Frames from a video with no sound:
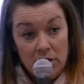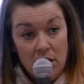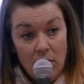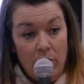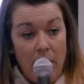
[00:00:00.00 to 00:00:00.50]

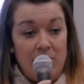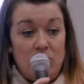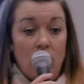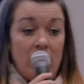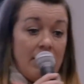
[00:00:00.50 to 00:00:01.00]
We might be
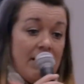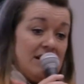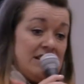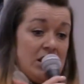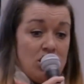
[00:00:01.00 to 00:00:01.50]
talking about
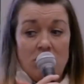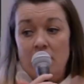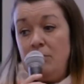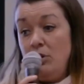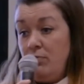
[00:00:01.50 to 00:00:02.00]
a teacher and a
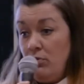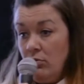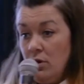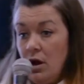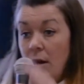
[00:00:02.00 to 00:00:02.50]
pupil,
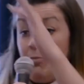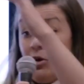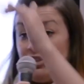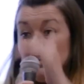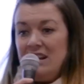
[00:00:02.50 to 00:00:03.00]
a
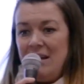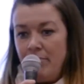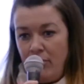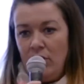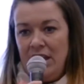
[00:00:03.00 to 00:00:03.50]
boss and an
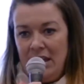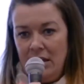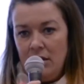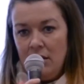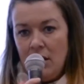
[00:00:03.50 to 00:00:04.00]
employee.
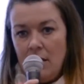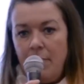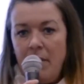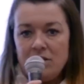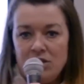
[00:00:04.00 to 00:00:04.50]
The
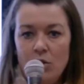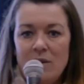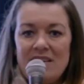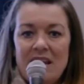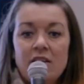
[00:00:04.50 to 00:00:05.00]
person who
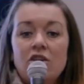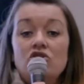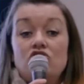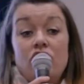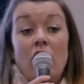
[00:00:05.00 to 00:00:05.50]
is in
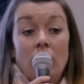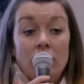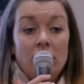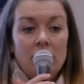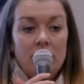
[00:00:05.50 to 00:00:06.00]

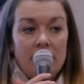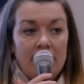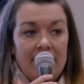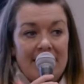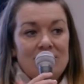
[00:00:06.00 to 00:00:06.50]
control
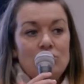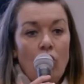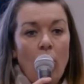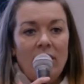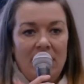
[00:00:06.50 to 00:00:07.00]
is
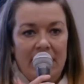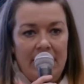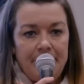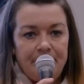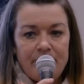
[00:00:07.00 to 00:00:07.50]

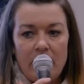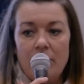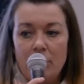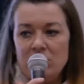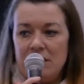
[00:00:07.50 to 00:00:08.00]
normally
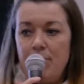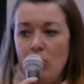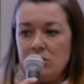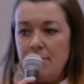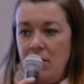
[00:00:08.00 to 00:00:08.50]
the most
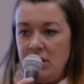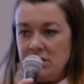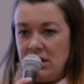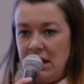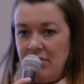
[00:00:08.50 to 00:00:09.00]
important
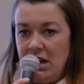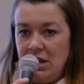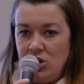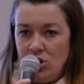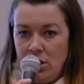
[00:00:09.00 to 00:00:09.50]
person in that
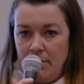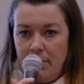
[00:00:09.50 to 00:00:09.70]
relationship.